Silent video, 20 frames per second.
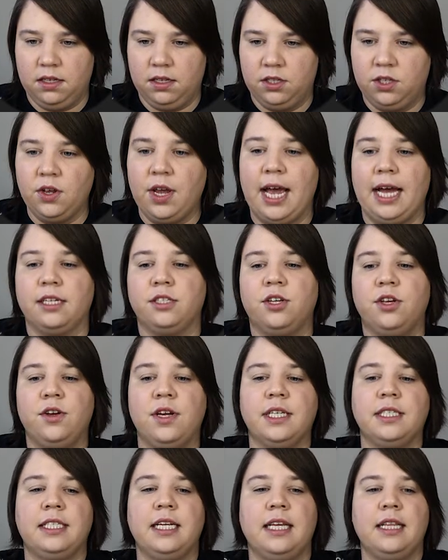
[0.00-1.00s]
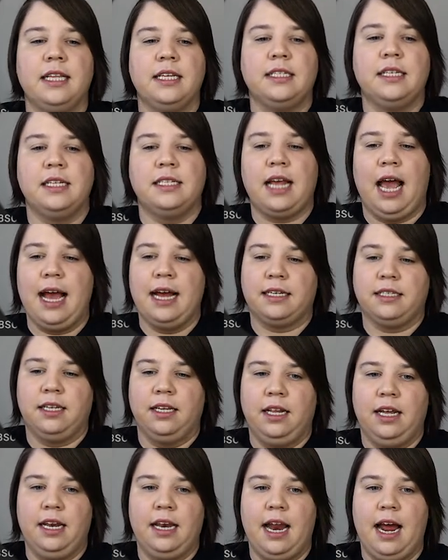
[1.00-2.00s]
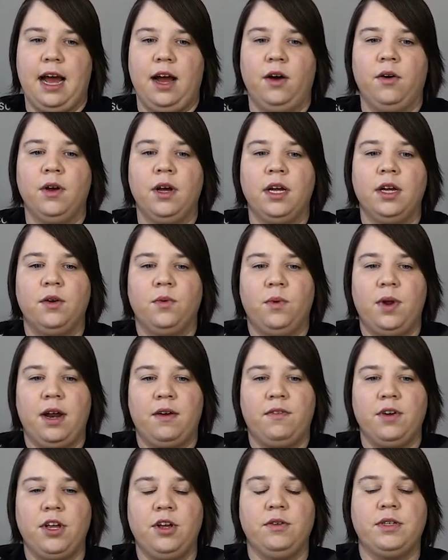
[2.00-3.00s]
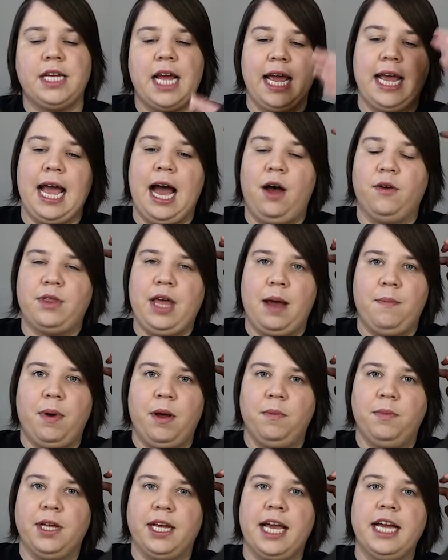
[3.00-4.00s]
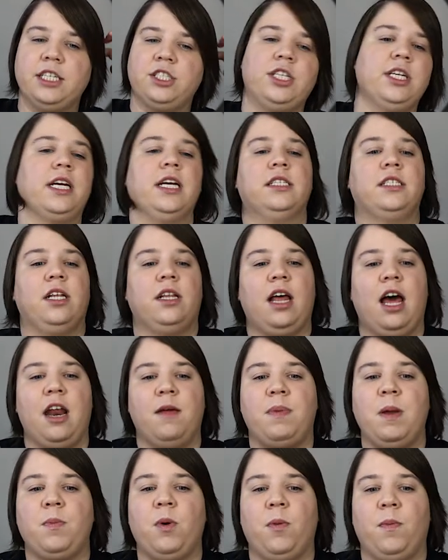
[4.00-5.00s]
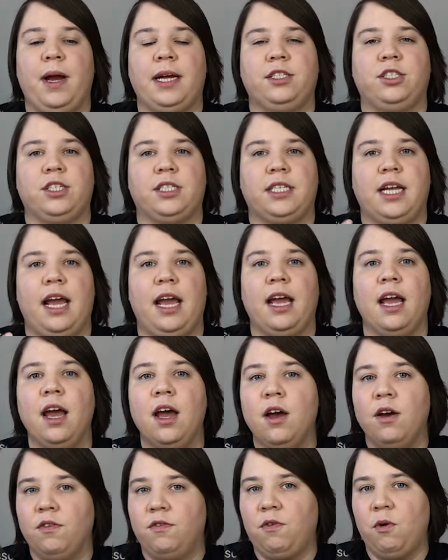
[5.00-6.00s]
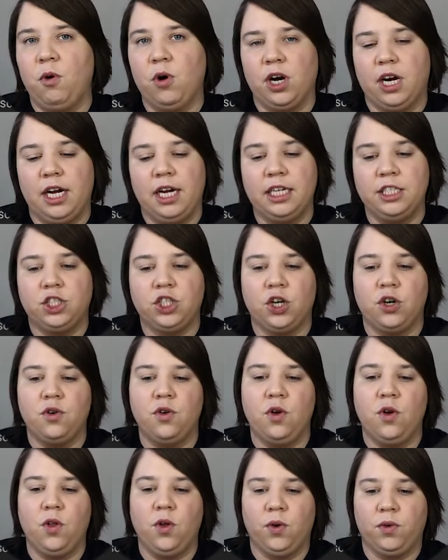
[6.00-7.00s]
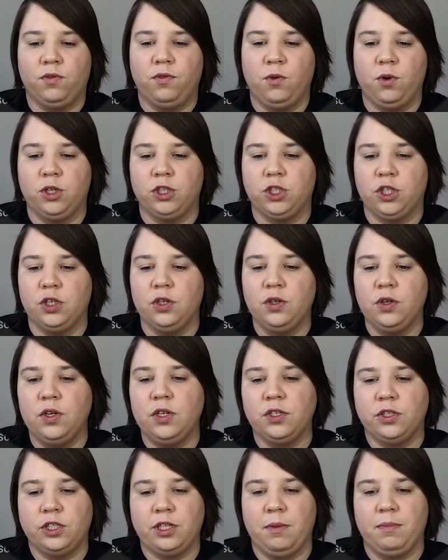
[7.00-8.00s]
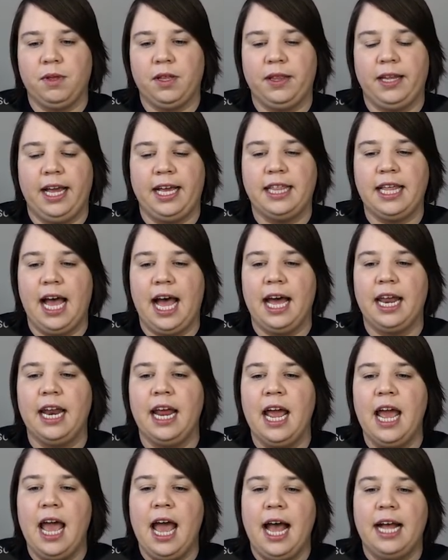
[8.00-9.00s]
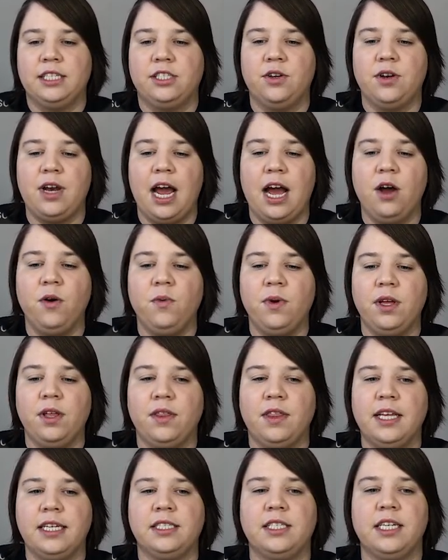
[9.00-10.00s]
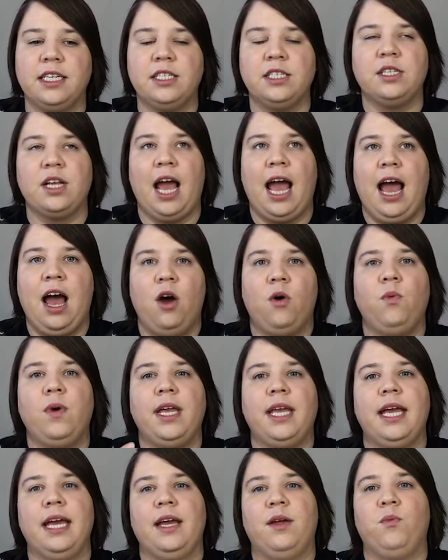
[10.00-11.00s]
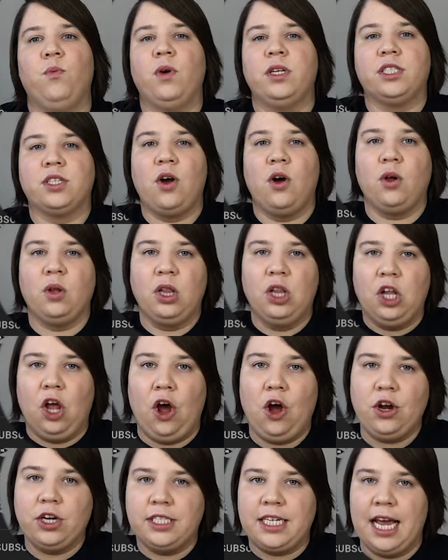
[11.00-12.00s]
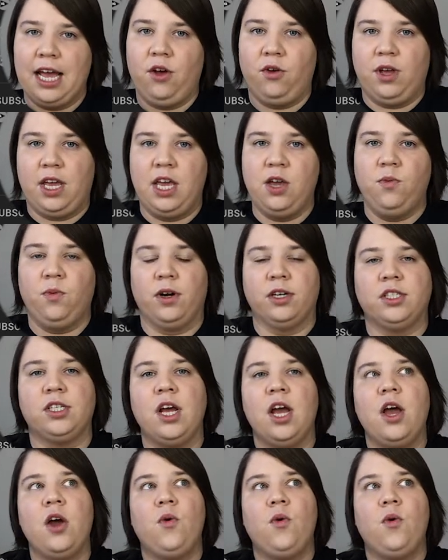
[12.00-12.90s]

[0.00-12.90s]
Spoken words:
So yeah, so you can see this is excellent now whenever you take out that publication, because a lot of people might just say for a journal or something like that. And so now this is how we get what's called long tail keywords.